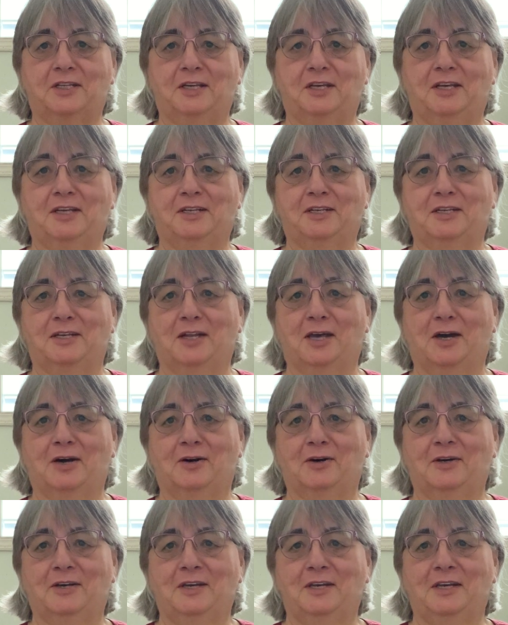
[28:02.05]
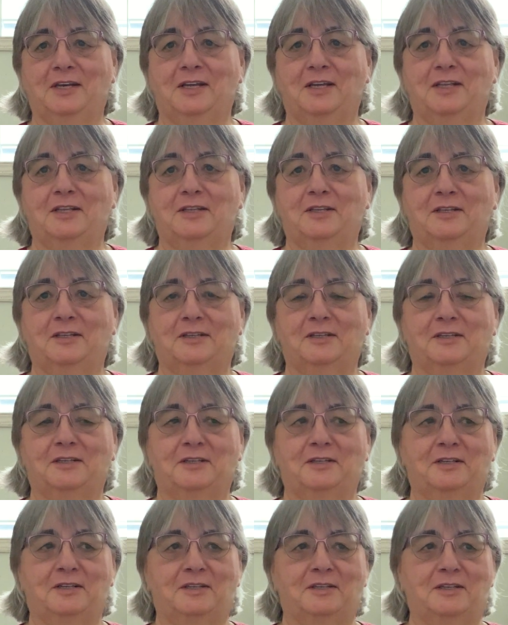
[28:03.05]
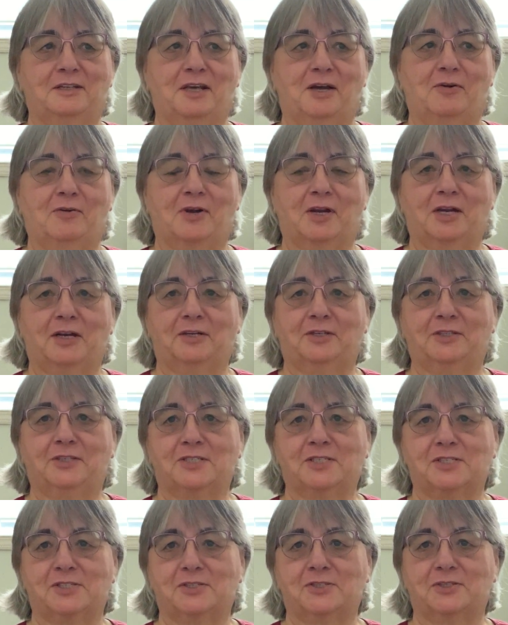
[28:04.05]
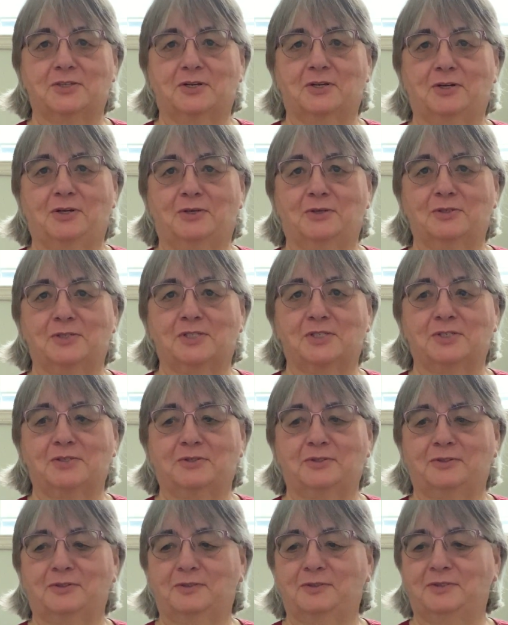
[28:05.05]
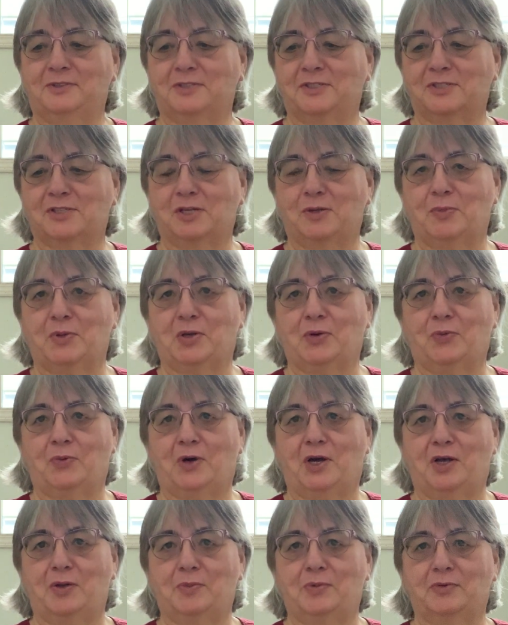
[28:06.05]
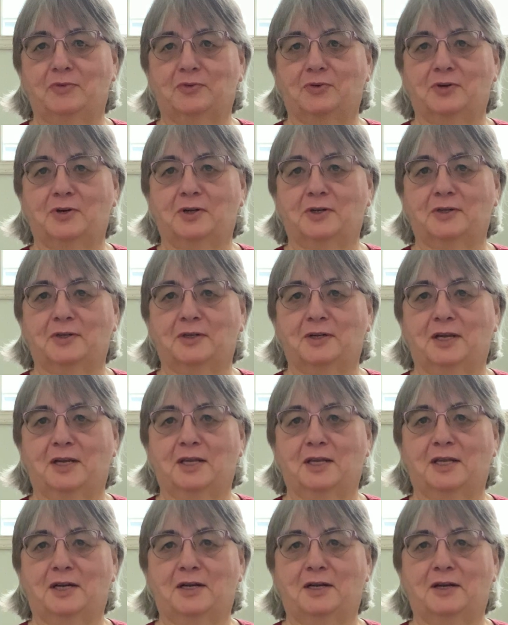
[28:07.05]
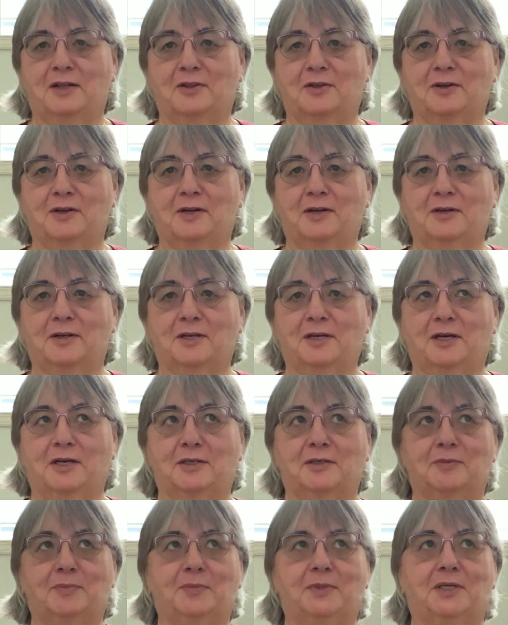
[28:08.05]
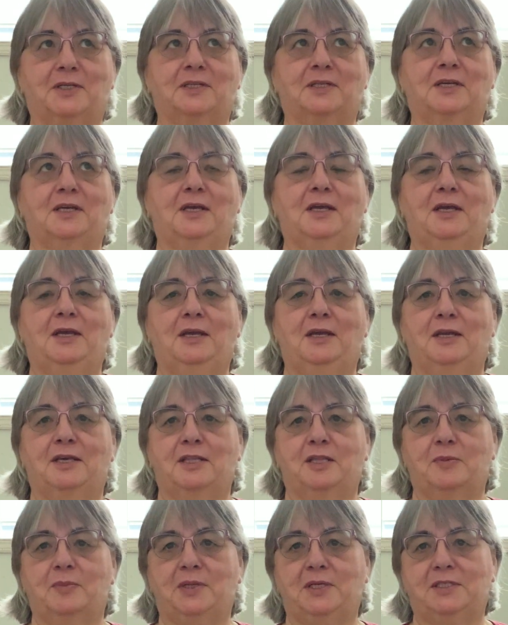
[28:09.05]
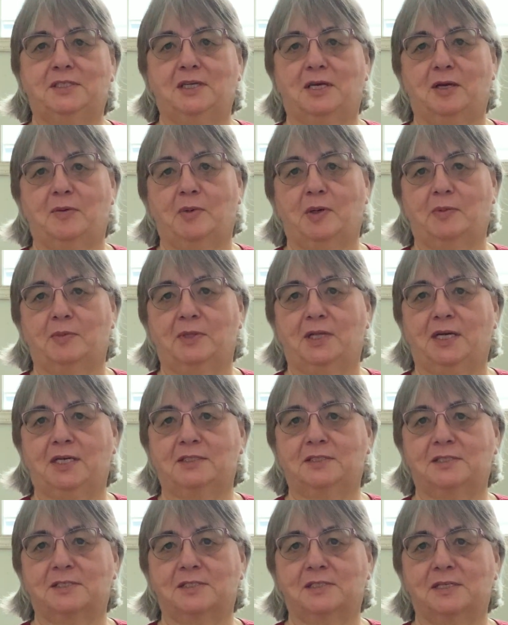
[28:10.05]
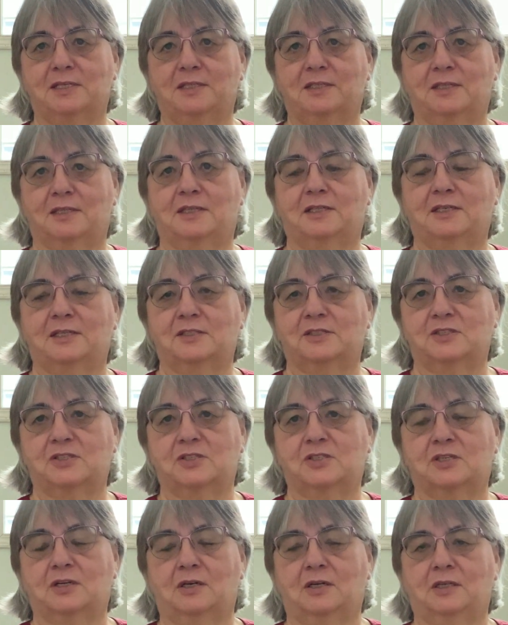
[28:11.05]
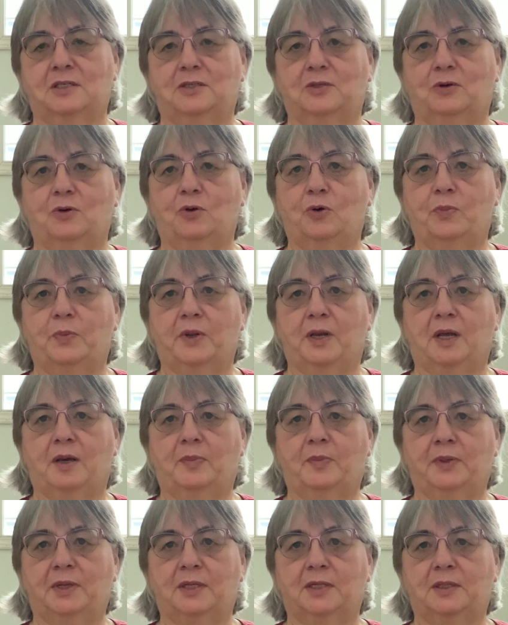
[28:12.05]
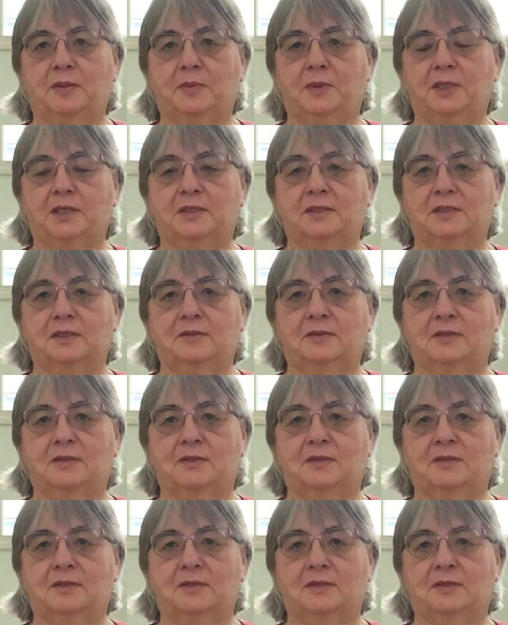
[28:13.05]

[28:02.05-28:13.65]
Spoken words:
and now our hairdressers are closed, so it's going to be a while before I get another haircut. But in the meantime, I'm glad to see that things are starting to open up a little bit.